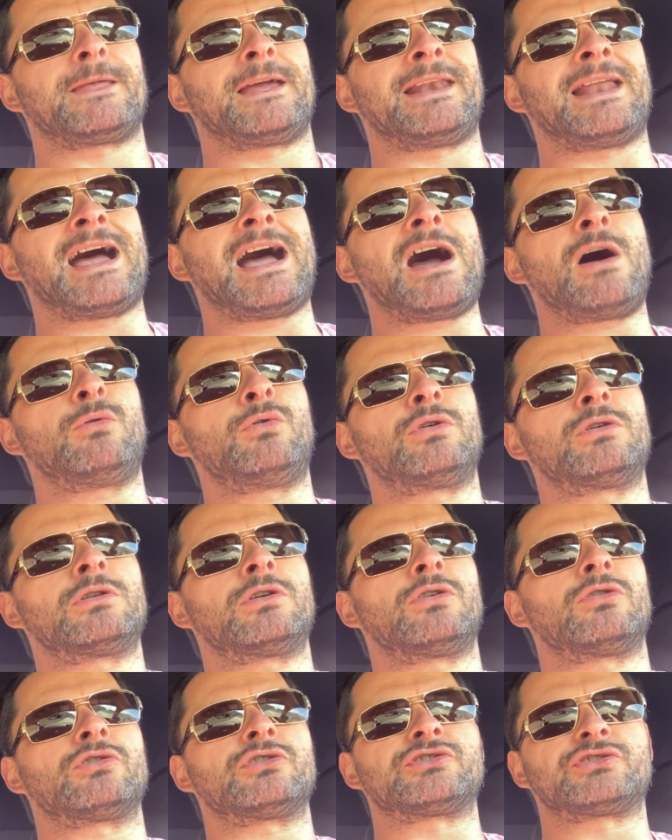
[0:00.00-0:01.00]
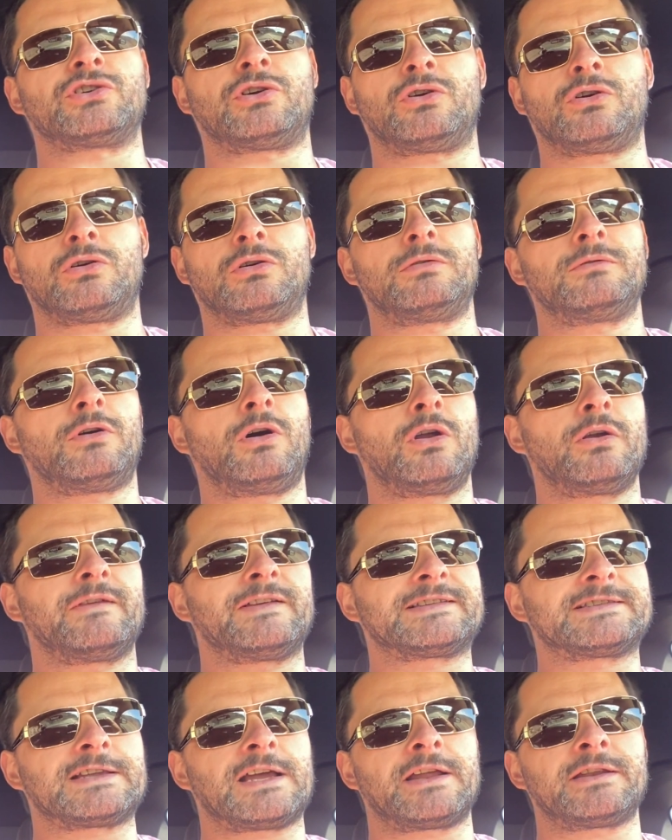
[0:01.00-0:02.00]
an hour or so, all of
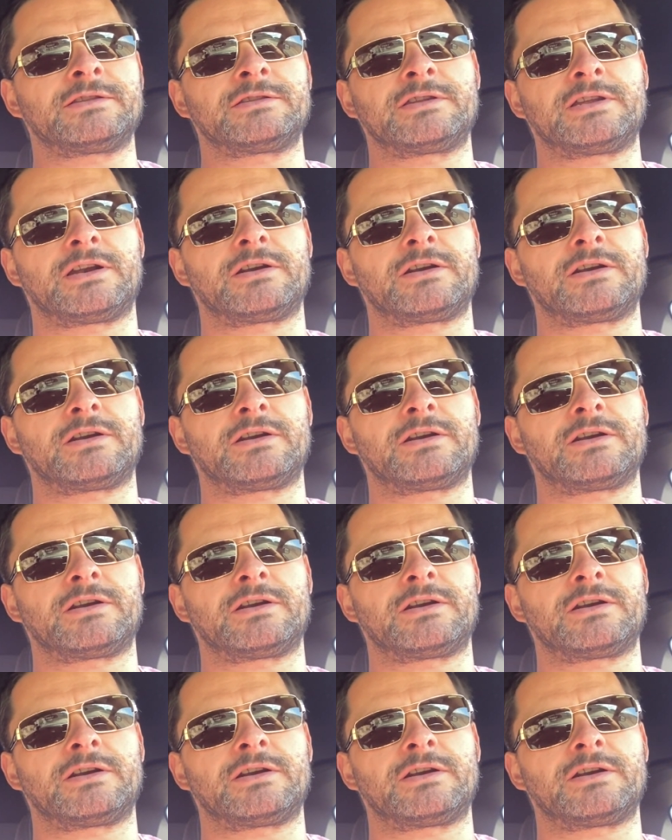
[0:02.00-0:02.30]
a sudden